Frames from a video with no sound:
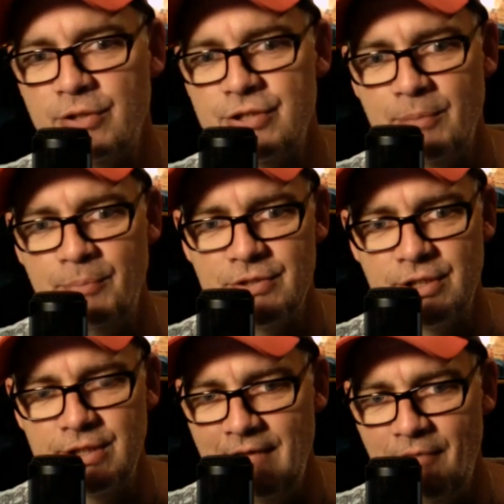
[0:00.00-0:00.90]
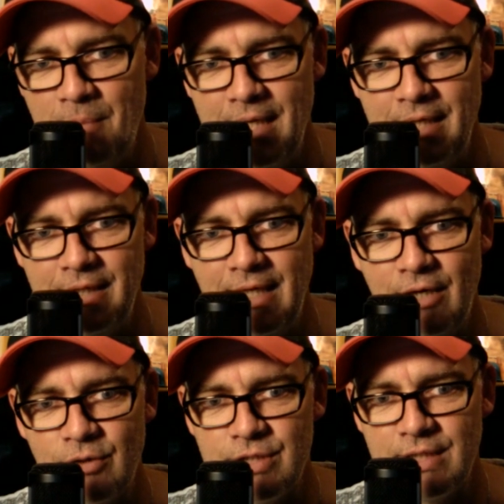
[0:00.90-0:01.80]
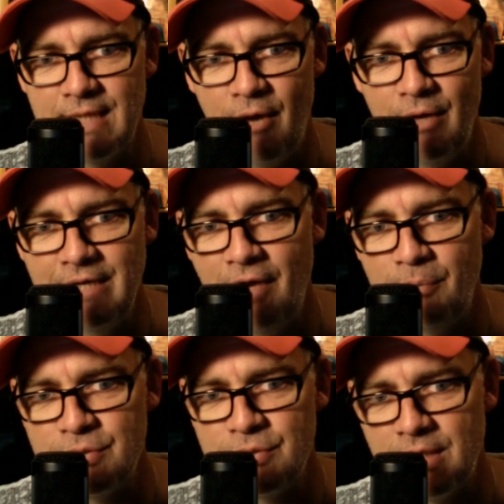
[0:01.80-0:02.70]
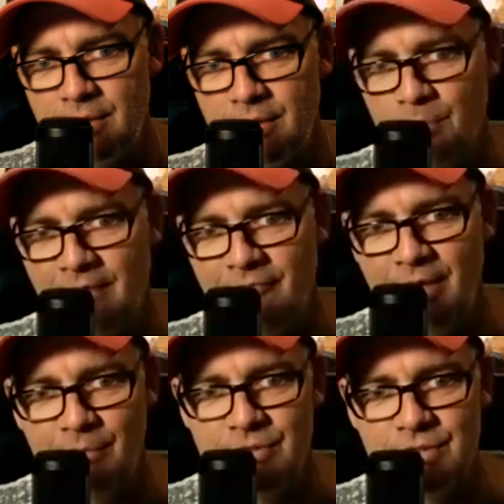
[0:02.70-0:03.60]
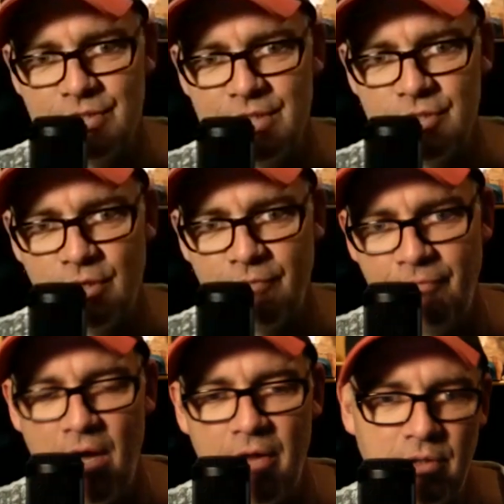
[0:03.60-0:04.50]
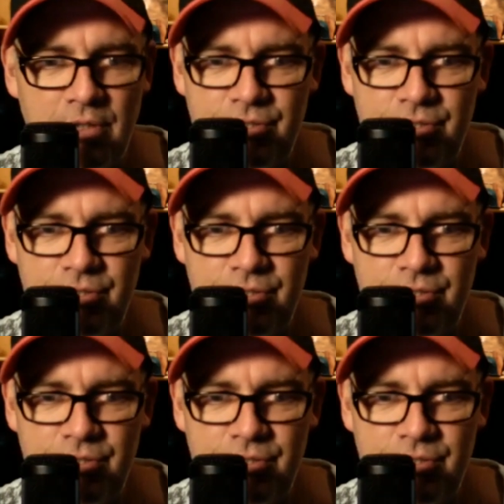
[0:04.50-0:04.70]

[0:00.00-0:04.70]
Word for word: couldn't have a man in the house, and now 85% of the black families in the states are fatherless.